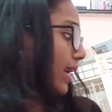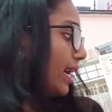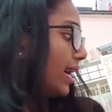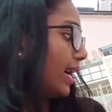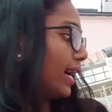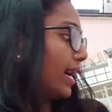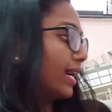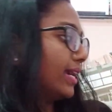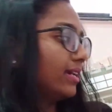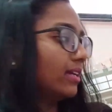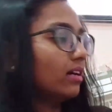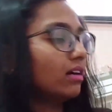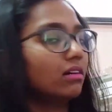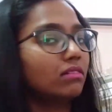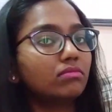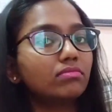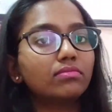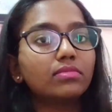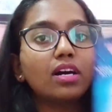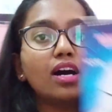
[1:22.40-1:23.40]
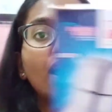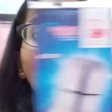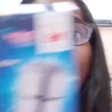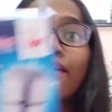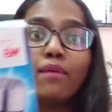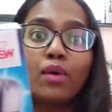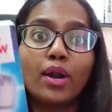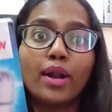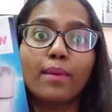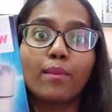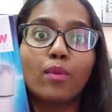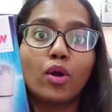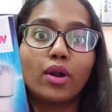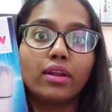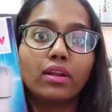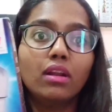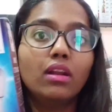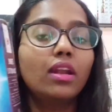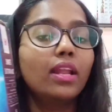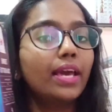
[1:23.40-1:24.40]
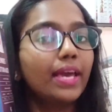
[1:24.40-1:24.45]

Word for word: and a water bottle